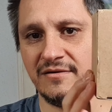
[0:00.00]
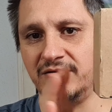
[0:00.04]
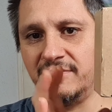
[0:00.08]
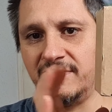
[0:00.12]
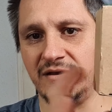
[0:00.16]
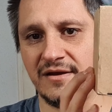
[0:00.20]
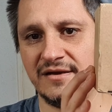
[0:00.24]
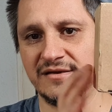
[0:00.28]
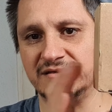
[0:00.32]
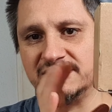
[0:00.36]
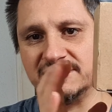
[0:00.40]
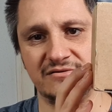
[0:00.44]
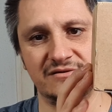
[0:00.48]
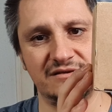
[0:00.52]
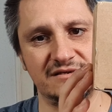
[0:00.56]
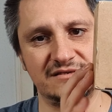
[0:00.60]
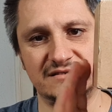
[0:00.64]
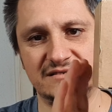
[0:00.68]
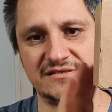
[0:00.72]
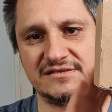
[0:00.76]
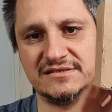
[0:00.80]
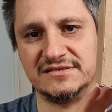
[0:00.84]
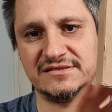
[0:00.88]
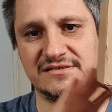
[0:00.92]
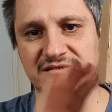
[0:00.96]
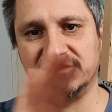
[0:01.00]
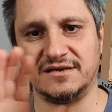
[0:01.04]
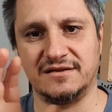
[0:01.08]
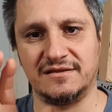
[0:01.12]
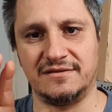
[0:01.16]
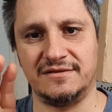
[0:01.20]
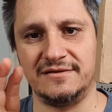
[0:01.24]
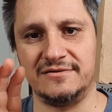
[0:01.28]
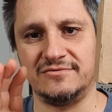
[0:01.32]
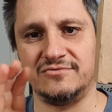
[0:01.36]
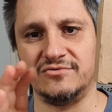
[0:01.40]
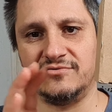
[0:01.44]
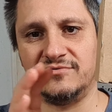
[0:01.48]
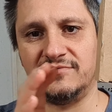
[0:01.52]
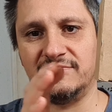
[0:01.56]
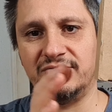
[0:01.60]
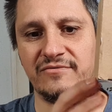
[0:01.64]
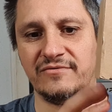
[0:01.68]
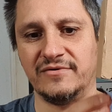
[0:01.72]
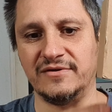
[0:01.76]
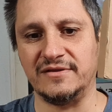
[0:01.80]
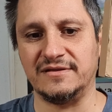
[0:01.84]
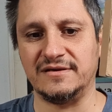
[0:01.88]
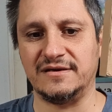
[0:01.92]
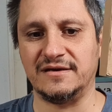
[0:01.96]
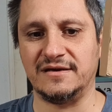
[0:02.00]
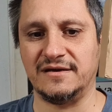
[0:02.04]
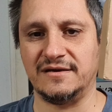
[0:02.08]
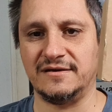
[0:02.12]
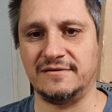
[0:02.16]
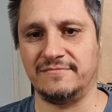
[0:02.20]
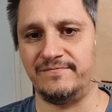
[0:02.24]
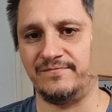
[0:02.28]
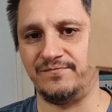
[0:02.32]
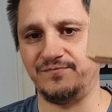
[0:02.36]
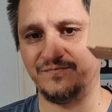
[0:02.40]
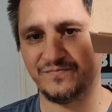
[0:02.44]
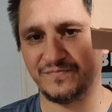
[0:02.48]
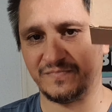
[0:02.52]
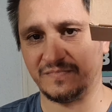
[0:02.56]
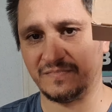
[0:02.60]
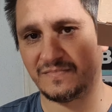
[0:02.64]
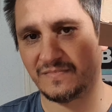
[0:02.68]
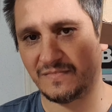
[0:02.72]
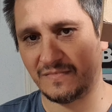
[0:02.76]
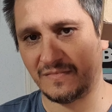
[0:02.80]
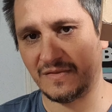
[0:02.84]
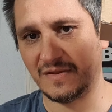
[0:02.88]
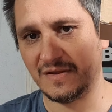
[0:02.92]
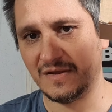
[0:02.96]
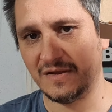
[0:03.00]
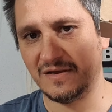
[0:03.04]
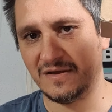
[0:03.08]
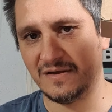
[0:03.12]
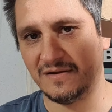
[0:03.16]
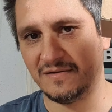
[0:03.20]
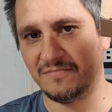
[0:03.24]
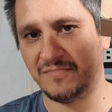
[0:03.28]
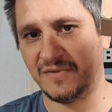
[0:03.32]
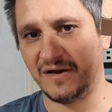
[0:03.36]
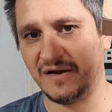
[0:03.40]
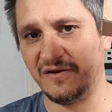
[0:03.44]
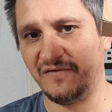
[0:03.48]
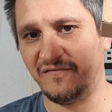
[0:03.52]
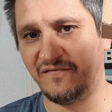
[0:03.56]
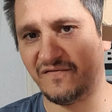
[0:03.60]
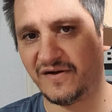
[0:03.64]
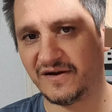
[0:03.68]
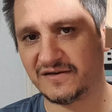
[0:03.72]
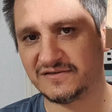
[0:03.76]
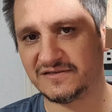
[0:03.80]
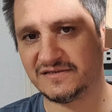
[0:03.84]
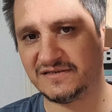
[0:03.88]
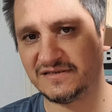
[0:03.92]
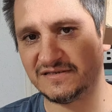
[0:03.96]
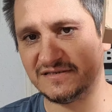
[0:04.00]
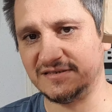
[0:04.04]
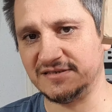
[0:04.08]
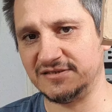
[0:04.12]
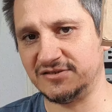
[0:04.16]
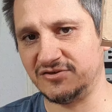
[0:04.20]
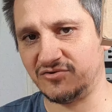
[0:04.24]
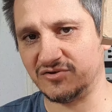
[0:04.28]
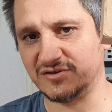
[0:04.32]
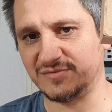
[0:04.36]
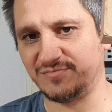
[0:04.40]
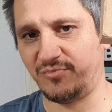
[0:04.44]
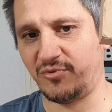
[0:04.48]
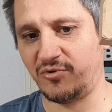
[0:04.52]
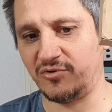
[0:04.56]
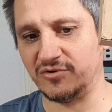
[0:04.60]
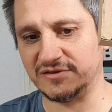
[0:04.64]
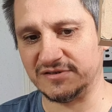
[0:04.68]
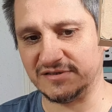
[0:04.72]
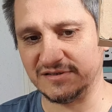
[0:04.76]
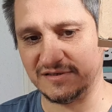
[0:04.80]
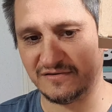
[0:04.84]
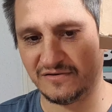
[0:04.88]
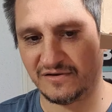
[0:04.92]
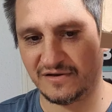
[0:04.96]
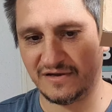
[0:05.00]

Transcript: Okay, so this is nothing to do with the manufacturer. This is not sponsored.